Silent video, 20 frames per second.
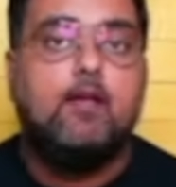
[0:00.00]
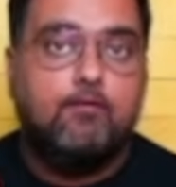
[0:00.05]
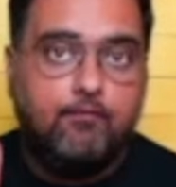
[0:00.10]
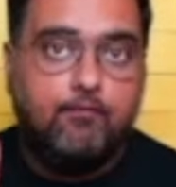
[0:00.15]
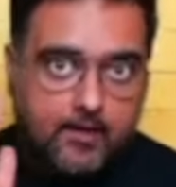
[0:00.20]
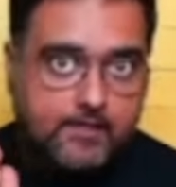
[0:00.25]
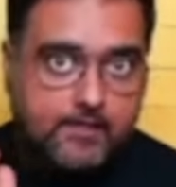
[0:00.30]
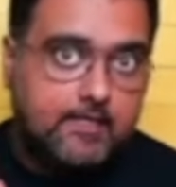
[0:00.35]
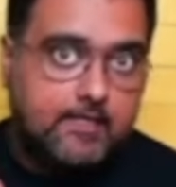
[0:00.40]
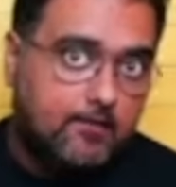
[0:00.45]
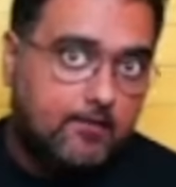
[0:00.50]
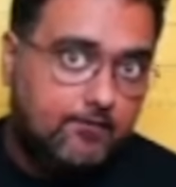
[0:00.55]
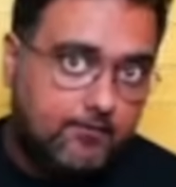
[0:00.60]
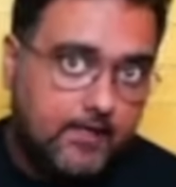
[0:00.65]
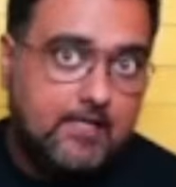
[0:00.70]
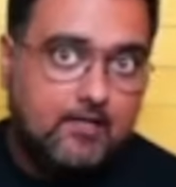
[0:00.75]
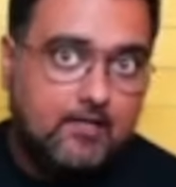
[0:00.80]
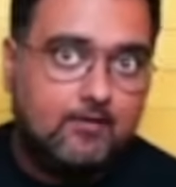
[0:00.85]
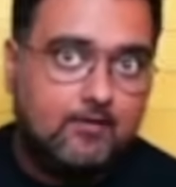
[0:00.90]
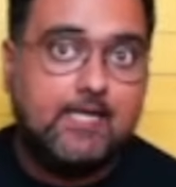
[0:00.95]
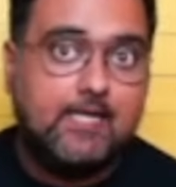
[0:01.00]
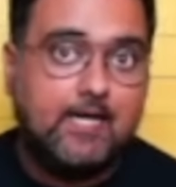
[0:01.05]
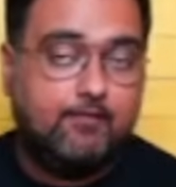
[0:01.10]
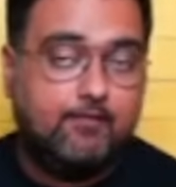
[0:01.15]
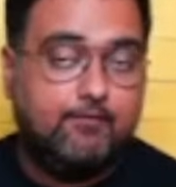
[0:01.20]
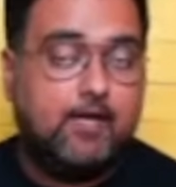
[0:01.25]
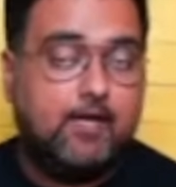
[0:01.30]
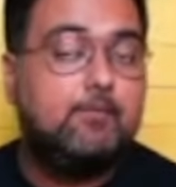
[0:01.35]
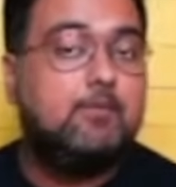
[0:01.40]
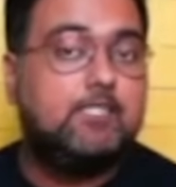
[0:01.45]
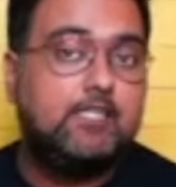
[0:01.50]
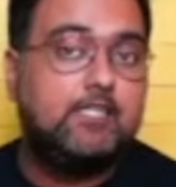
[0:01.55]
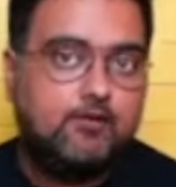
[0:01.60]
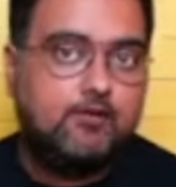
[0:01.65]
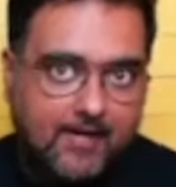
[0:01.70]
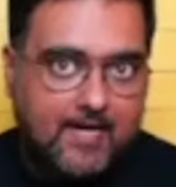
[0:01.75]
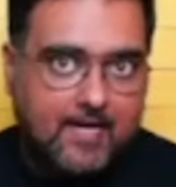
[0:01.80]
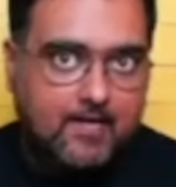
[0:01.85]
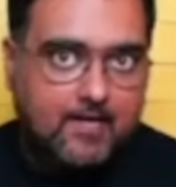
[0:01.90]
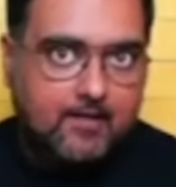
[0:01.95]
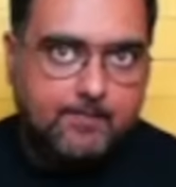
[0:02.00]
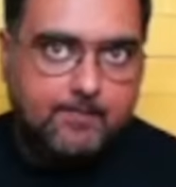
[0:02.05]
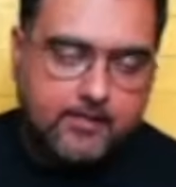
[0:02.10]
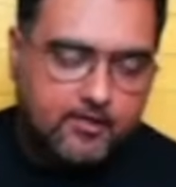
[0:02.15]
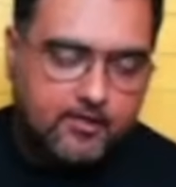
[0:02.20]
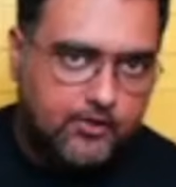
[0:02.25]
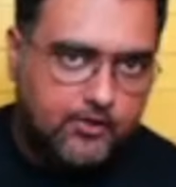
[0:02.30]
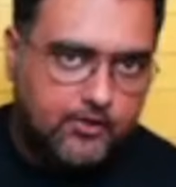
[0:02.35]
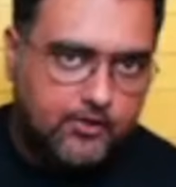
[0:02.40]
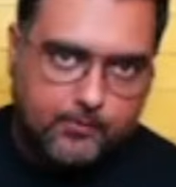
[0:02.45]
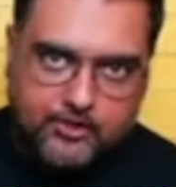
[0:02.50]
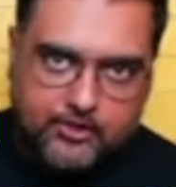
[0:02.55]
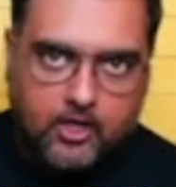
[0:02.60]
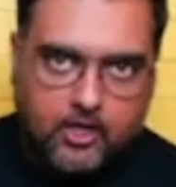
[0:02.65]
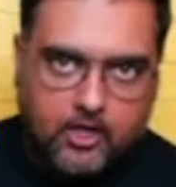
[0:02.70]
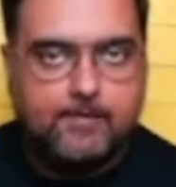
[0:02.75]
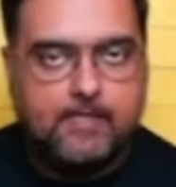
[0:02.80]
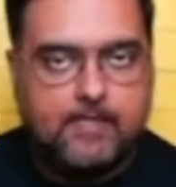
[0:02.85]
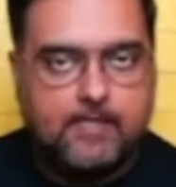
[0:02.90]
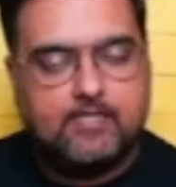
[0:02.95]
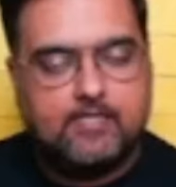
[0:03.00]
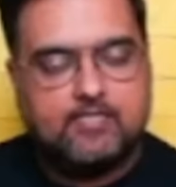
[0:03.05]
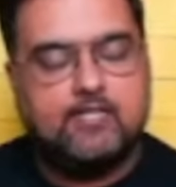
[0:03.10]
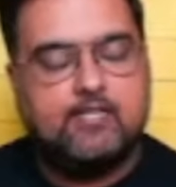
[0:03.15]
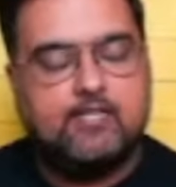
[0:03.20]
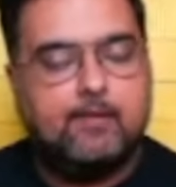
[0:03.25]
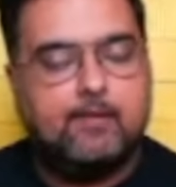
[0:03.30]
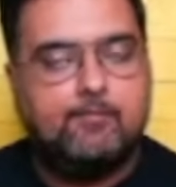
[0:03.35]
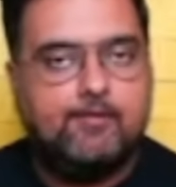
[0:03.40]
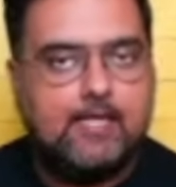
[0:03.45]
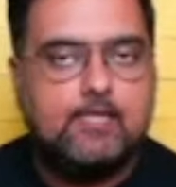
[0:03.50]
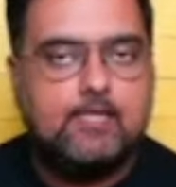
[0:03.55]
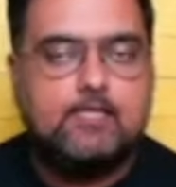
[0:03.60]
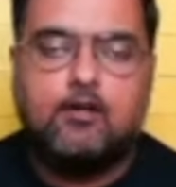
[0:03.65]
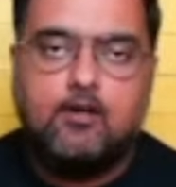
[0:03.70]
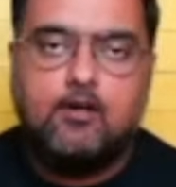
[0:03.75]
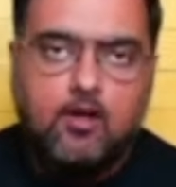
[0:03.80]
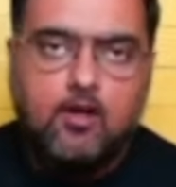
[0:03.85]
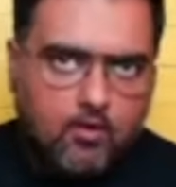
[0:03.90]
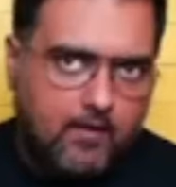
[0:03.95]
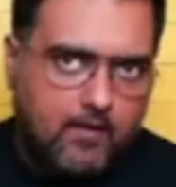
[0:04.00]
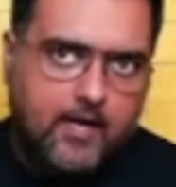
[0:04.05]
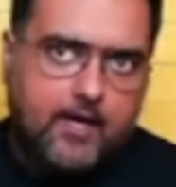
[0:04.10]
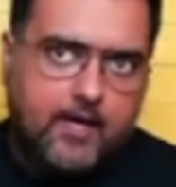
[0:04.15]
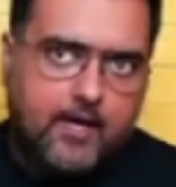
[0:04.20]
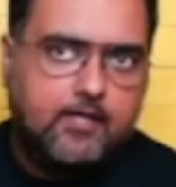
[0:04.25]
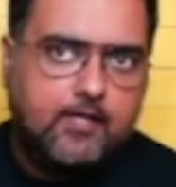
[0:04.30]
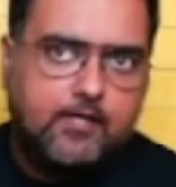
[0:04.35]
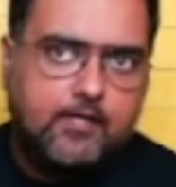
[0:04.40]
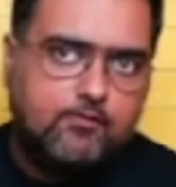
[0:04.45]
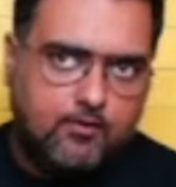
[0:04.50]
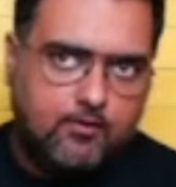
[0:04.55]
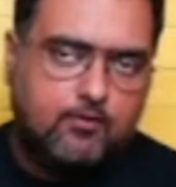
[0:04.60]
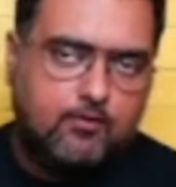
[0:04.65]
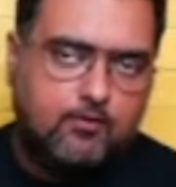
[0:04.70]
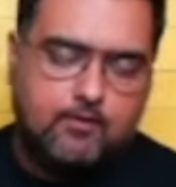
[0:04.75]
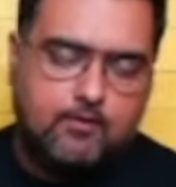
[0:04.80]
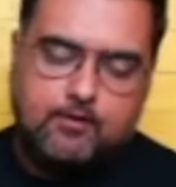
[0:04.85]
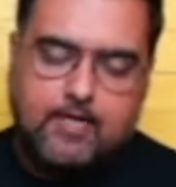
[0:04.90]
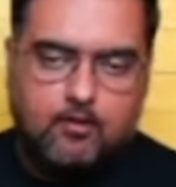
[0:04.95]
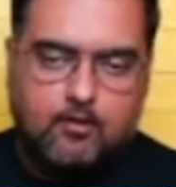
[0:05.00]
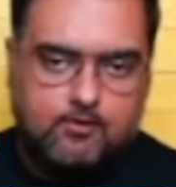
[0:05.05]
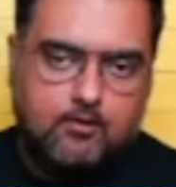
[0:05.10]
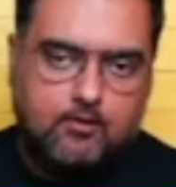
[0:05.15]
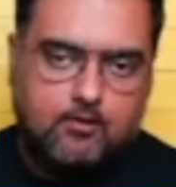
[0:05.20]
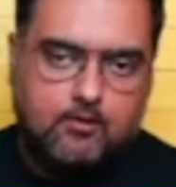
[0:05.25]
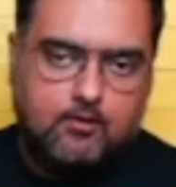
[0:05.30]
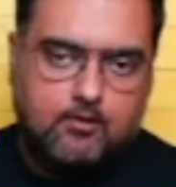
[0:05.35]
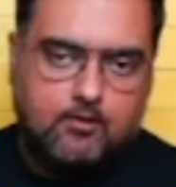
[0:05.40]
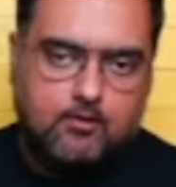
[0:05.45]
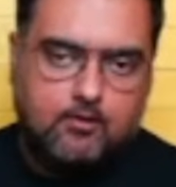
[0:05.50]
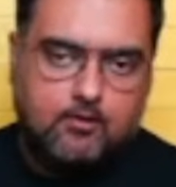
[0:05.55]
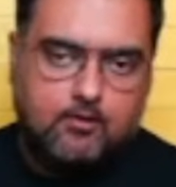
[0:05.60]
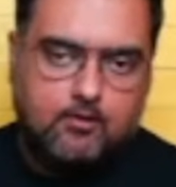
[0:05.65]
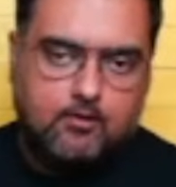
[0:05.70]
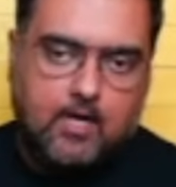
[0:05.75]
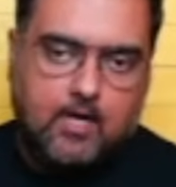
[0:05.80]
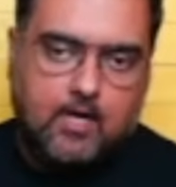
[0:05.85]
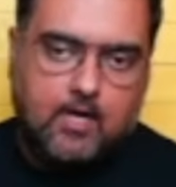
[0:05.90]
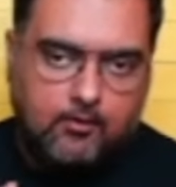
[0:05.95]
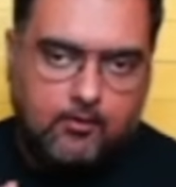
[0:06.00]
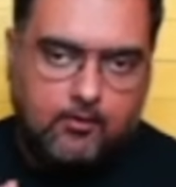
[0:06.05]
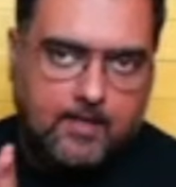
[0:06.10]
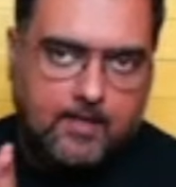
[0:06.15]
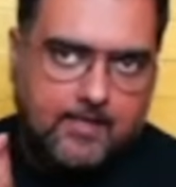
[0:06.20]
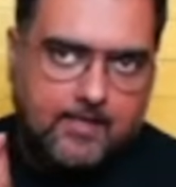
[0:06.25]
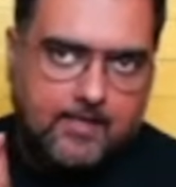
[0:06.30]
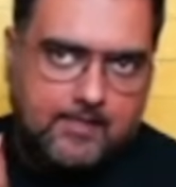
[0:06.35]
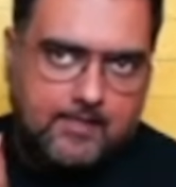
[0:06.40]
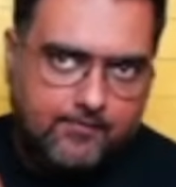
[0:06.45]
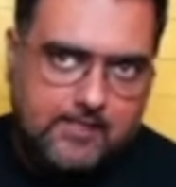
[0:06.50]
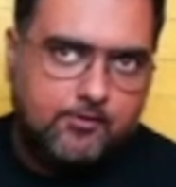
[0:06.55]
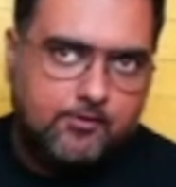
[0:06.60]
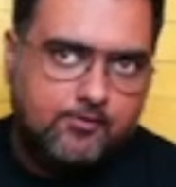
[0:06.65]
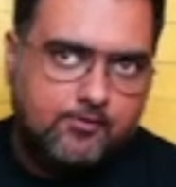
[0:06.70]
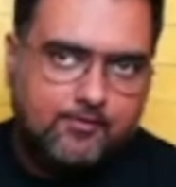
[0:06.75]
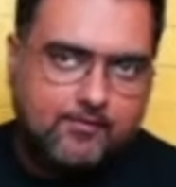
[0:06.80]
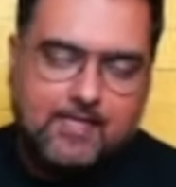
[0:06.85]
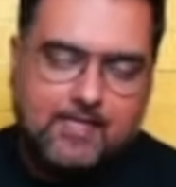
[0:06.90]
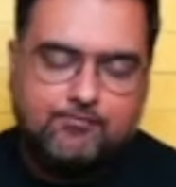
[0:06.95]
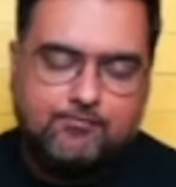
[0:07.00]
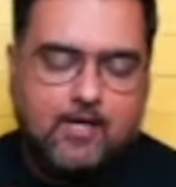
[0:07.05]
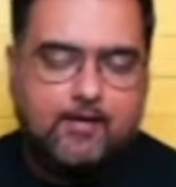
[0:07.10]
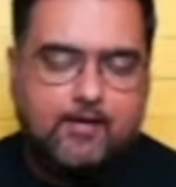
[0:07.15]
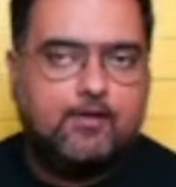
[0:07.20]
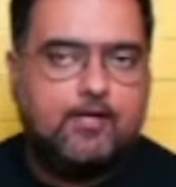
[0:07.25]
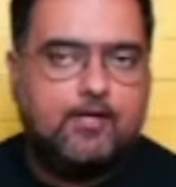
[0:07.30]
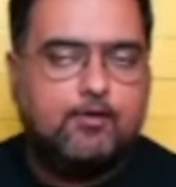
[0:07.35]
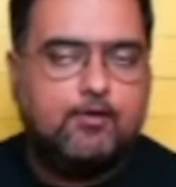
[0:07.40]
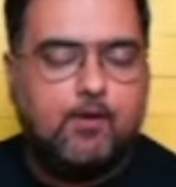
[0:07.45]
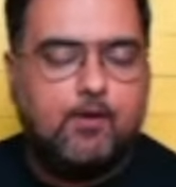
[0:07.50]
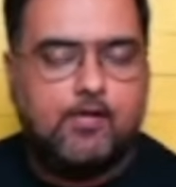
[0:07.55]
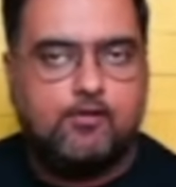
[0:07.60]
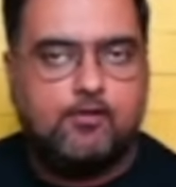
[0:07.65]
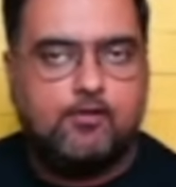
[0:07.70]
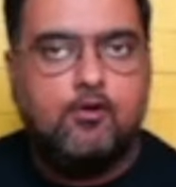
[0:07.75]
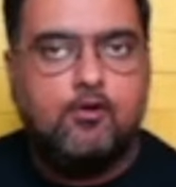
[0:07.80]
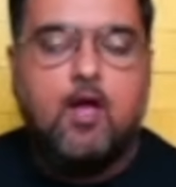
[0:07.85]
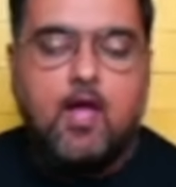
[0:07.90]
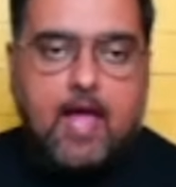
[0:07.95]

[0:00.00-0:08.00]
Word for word: vertical videos that are very much in trend, be it YouTube Shorts, be it Instagram Reels, or wherever you go. You can also upload them as Facebook Reels, wherever you want to.